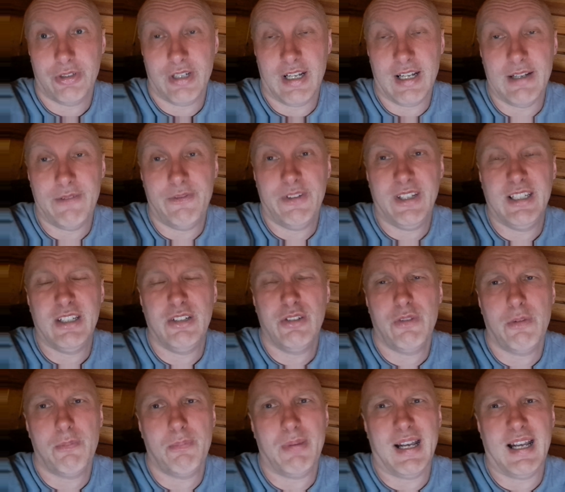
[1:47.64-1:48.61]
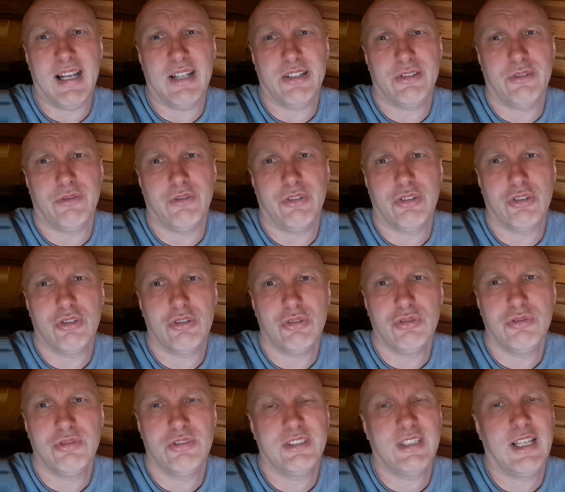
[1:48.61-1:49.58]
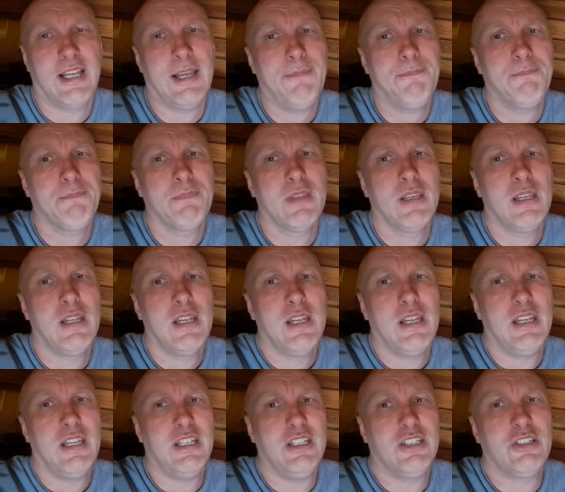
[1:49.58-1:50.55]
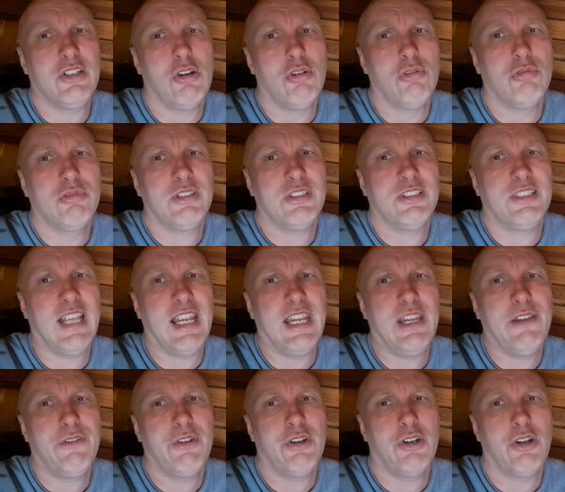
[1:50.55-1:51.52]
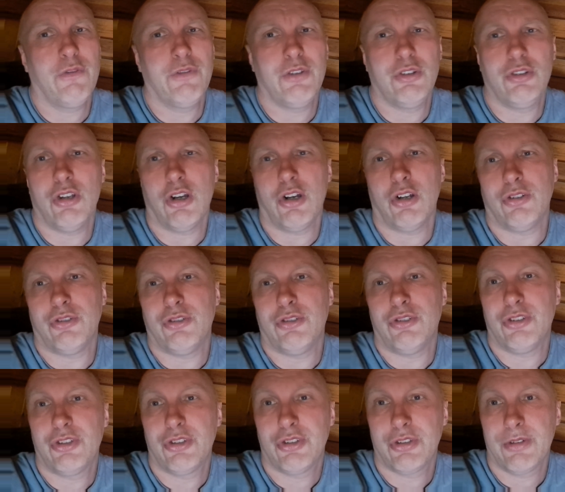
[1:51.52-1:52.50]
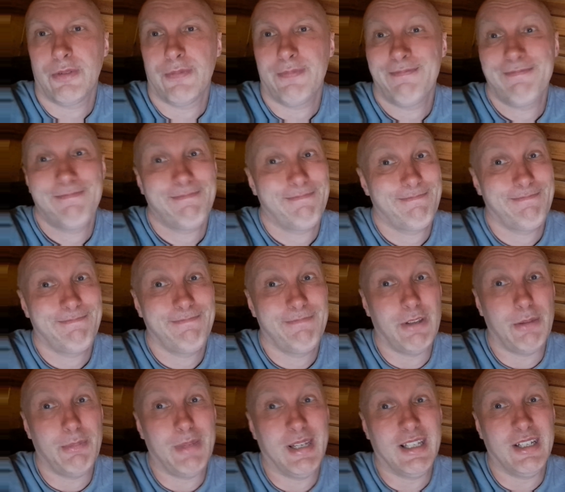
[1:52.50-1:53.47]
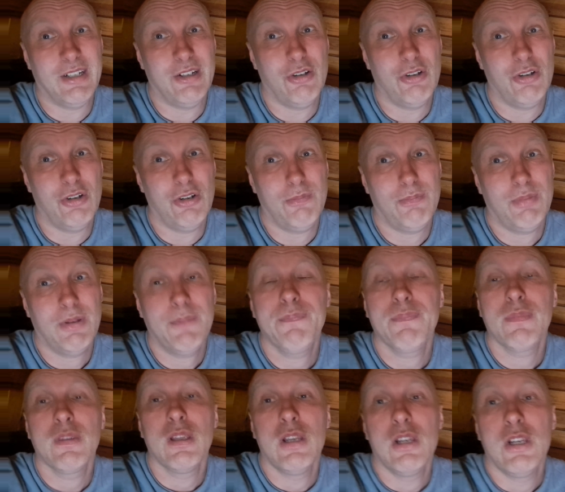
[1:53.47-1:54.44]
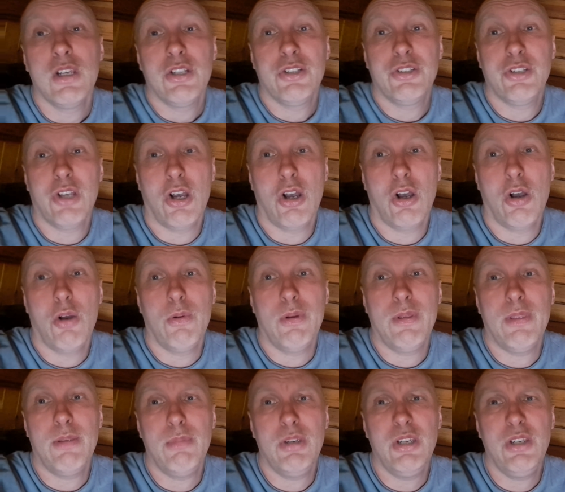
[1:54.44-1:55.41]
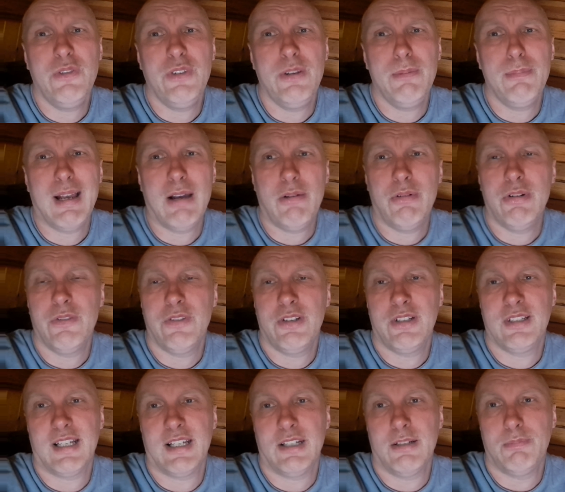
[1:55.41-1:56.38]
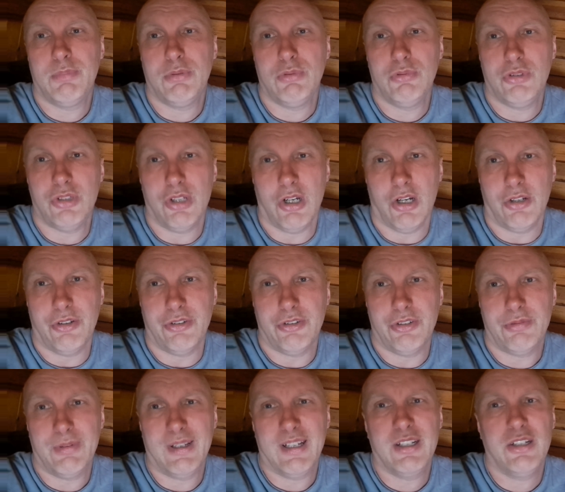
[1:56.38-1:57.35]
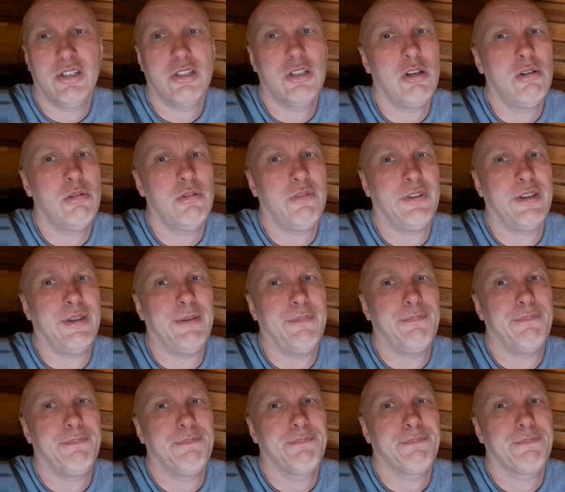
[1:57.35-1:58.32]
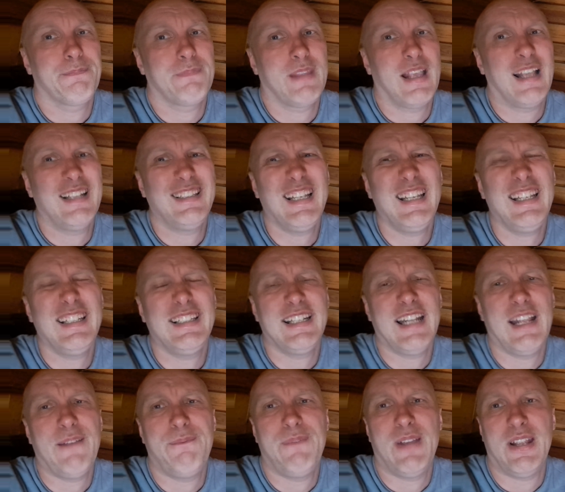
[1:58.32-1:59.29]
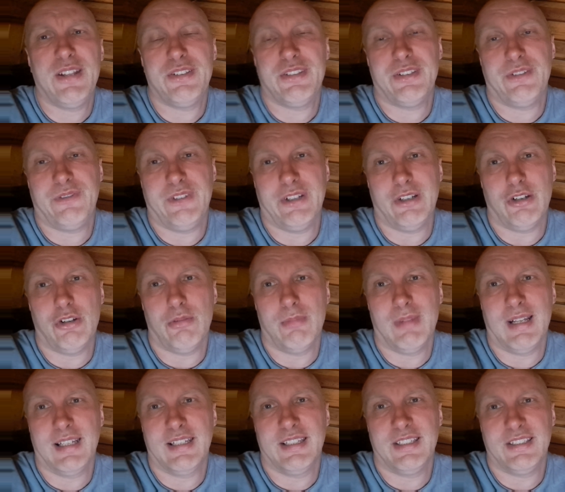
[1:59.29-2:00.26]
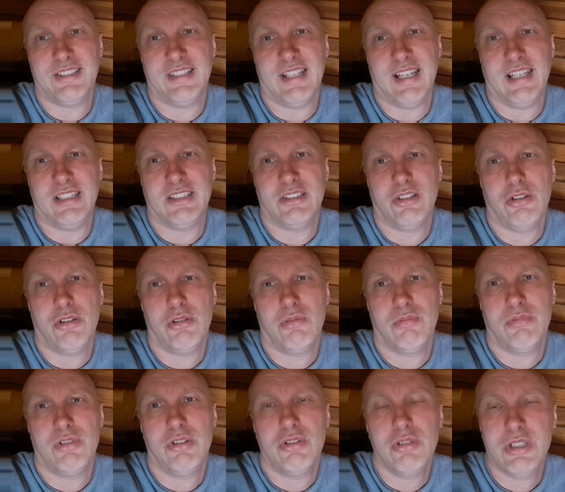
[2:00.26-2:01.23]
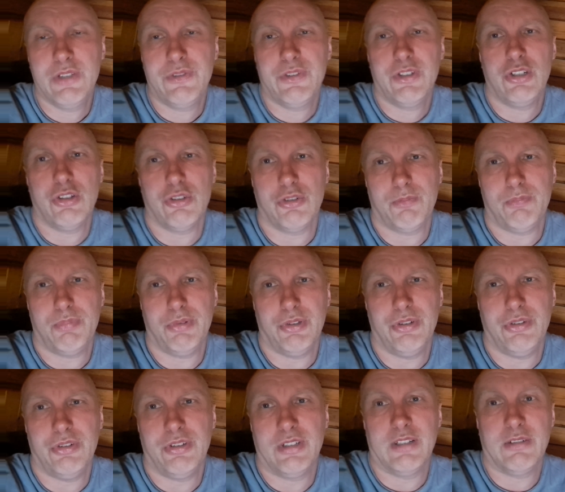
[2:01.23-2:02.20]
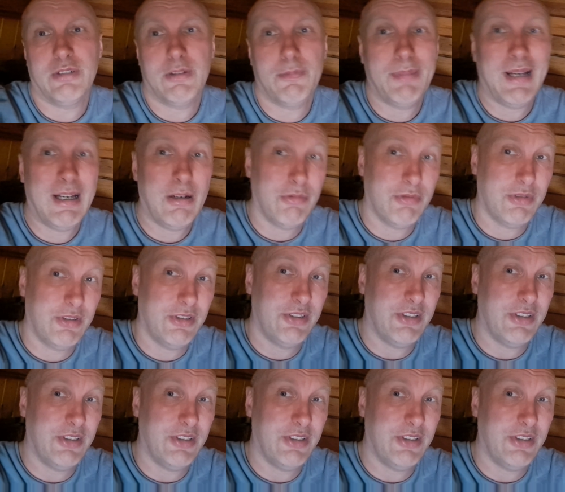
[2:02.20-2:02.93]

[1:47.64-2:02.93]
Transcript: And I think in other parts of the country, it's called Saviour of the Dodge. I'm not making it up. So the movie Mountain of the Damnable Dodds, where can I go with it? I'd say it's an adventure film, I could say. So they're looking for the husband. I was about to